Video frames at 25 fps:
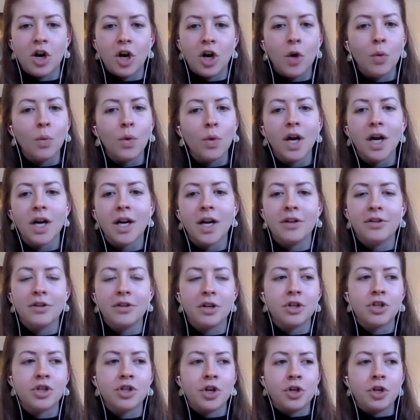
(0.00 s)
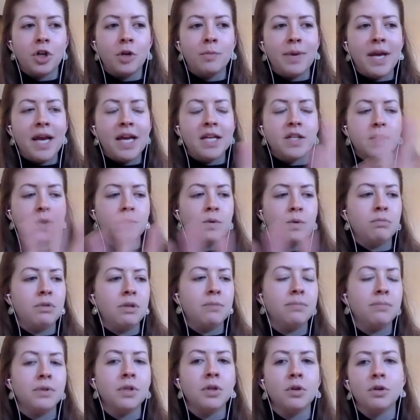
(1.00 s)
artwork and their journal pages would
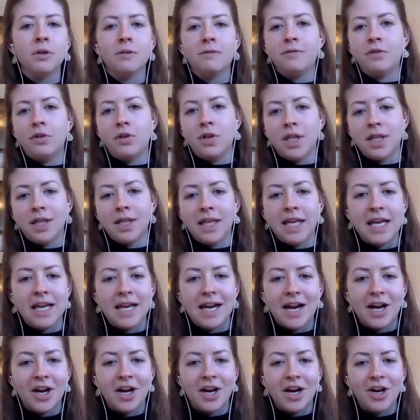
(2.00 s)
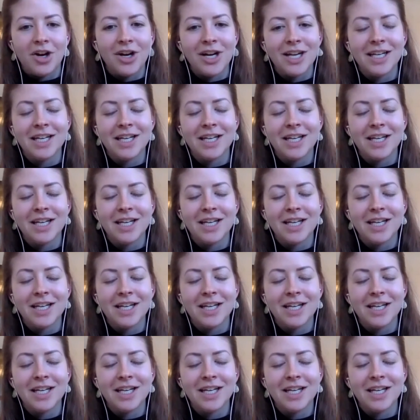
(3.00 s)
be beautiful and laid out.